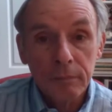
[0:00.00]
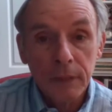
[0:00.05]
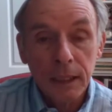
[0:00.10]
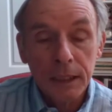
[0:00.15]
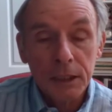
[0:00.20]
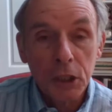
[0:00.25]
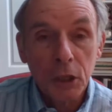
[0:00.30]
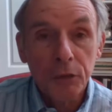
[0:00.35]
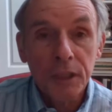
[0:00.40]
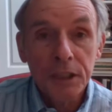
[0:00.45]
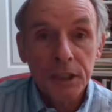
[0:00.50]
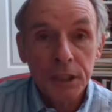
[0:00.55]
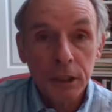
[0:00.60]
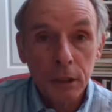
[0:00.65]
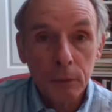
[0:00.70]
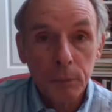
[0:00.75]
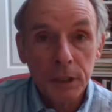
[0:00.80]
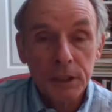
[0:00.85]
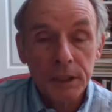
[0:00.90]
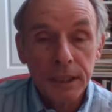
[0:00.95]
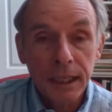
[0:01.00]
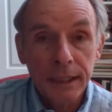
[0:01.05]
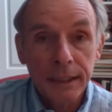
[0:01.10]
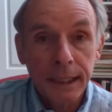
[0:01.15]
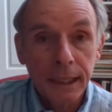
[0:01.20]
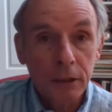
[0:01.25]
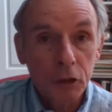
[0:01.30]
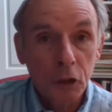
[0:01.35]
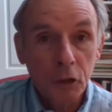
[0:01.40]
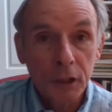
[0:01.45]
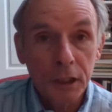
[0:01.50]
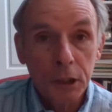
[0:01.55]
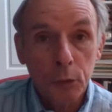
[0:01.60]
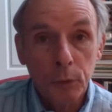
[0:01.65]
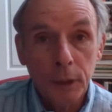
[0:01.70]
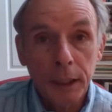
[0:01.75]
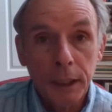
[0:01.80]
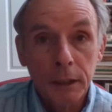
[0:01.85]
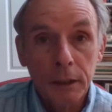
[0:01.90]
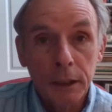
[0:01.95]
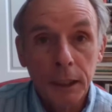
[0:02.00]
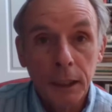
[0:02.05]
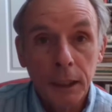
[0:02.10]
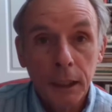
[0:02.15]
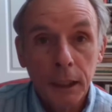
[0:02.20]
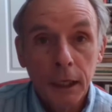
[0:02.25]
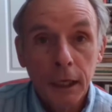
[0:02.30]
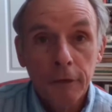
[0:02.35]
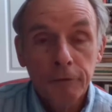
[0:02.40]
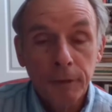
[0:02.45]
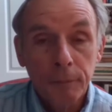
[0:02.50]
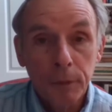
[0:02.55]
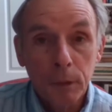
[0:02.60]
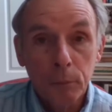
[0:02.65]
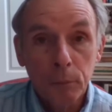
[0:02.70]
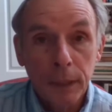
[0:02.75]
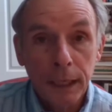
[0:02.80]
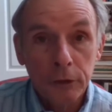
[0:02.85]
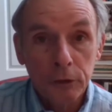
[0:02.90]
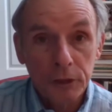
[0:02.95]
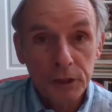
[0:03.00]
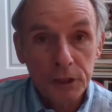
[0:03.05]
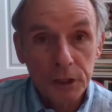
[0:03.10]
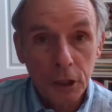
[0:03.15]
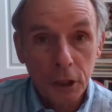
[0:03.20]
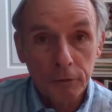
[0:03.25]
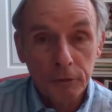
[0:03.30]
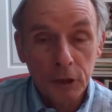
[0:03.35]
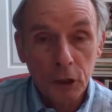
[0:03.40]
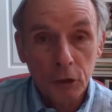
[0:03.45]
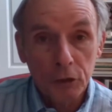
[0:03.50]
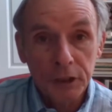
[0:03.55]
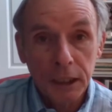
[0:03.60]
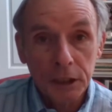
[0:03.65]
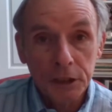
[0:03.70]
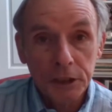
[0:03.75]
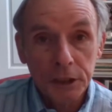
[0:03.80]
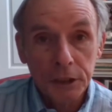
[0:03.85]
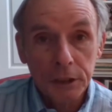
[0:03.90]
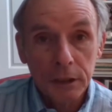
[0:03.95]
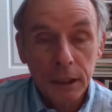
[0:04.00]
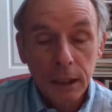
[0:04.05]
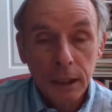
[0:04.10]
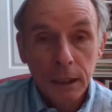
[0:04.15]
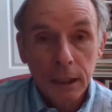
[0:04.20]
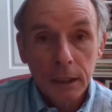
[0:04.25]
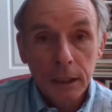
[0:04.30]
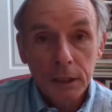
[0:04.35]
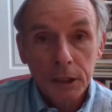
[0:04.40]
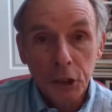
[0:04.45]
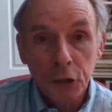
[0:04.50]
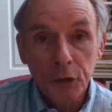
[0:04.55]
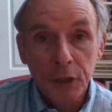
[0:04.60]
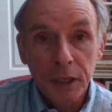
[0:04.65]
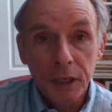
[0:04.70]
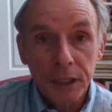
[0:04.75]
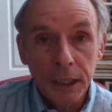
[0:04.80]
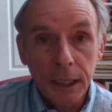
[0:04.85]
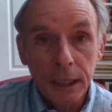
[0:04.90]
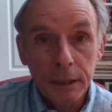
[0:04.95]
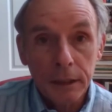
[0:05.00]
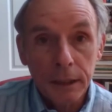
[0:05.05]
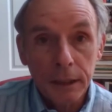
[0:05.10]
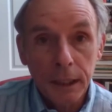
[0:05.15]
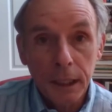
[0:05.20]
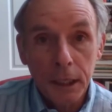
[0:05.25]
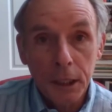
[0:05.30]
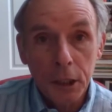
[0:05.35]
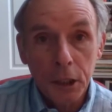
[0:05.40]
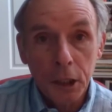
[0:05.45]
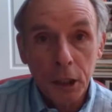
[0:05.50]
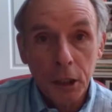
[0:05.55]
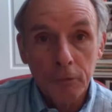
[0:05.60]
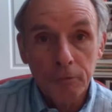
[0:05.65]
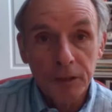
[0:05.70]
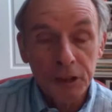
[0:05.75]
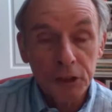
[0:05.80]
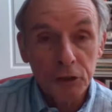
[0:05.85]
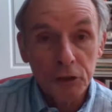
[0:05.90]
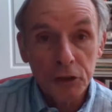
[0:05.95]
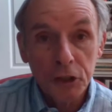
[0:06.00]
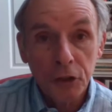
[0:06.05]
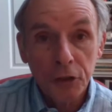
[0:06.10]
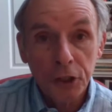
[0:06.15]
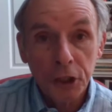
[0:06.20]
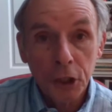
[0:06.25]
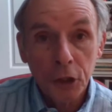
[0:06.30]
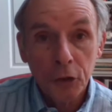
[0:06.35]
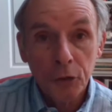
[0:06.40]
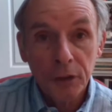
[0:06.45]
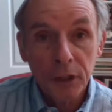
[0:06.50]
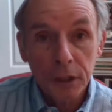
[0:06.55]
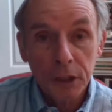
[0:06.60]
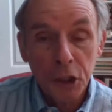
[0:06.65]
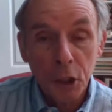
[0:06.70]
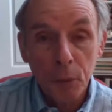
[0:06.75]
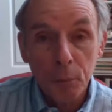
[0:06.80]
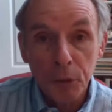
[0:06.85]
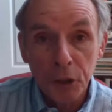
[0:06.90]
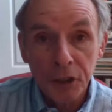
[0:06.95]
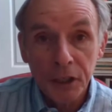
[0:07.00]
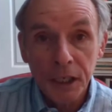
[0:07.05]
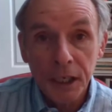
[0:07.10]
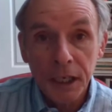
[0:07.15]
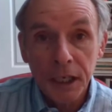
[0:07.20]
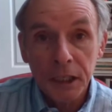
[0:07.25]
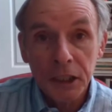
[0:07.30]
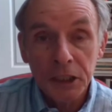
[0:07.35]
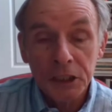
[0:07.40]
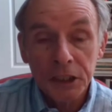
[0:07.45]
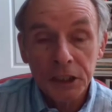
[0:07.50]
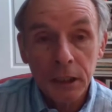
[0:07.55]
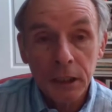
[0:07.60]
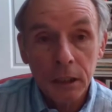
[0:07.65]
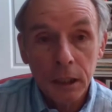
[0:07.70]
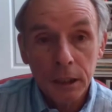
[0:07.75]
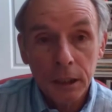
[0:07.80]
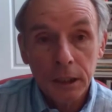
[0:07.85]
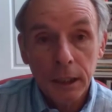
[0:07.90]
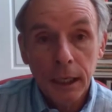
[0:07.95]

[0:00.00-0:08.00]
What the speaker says: that's on the syllabus and download it directly from the Microsoft location. You can get the Visual Studio Community Edition.